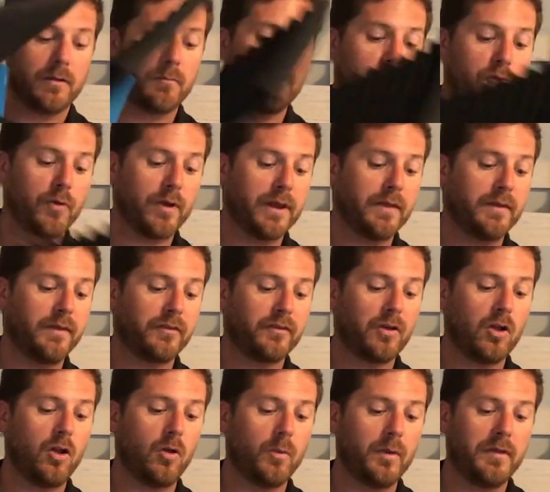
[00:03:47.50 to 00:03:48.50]
bring this
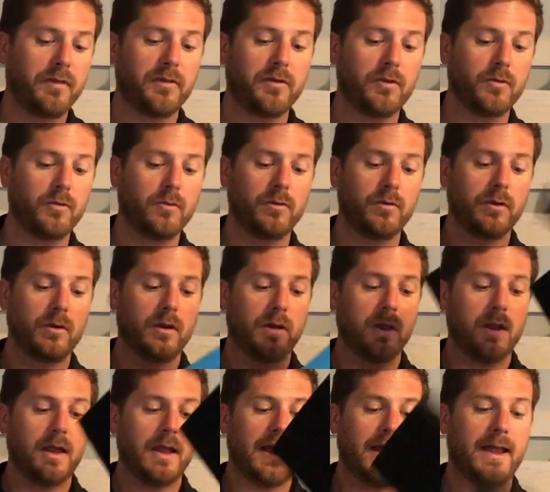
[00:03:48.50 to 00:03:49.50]
all with you
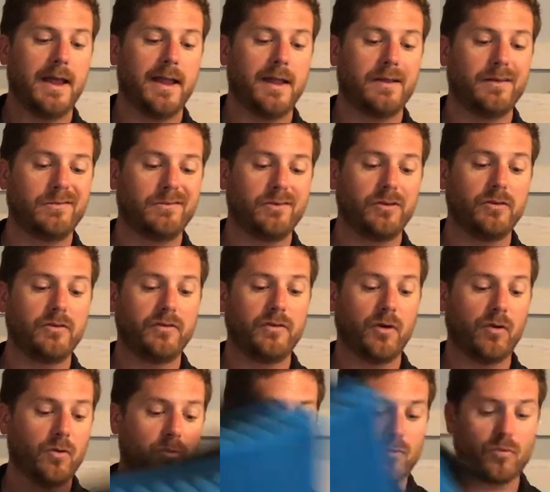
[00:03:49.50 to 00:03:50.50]
and you
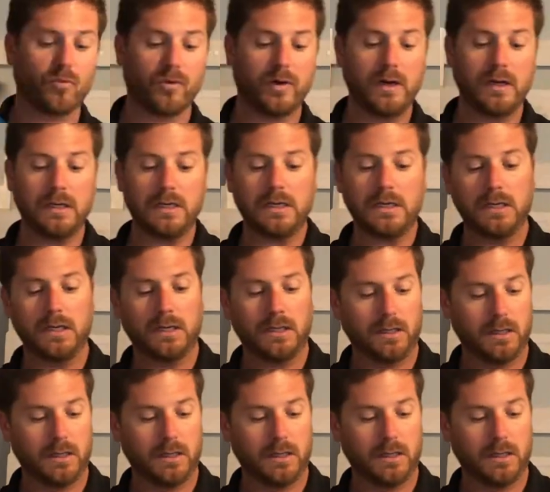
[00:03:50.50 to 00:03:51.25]
don't really